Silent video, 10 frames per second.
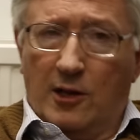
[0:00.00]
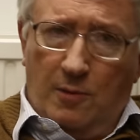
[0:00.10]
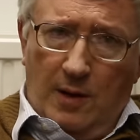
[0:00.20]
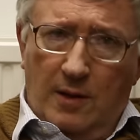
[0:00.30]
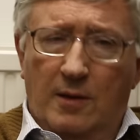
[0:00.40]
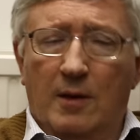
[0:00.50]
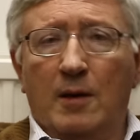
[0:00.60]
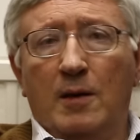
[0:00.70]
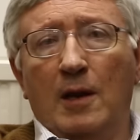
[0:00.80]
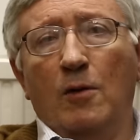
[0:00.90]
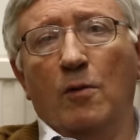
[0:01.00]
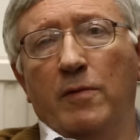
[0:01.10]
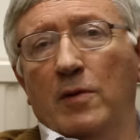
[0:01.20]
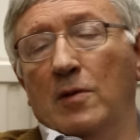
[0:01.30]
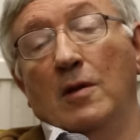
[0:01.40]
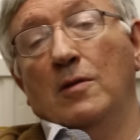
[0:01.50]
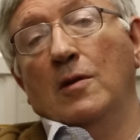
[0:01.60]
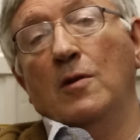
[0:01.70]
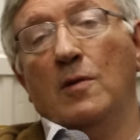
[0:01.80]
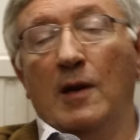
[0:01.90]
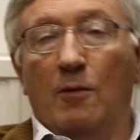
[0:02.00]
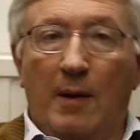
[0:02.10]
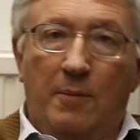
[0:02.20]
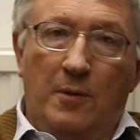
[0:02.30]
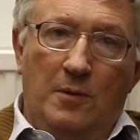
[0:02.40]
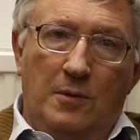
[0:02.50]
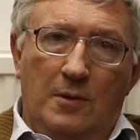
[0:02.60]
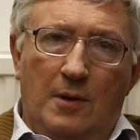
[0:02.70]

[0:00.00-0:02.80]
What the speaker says: That's why they did a deal over the nuclear weapons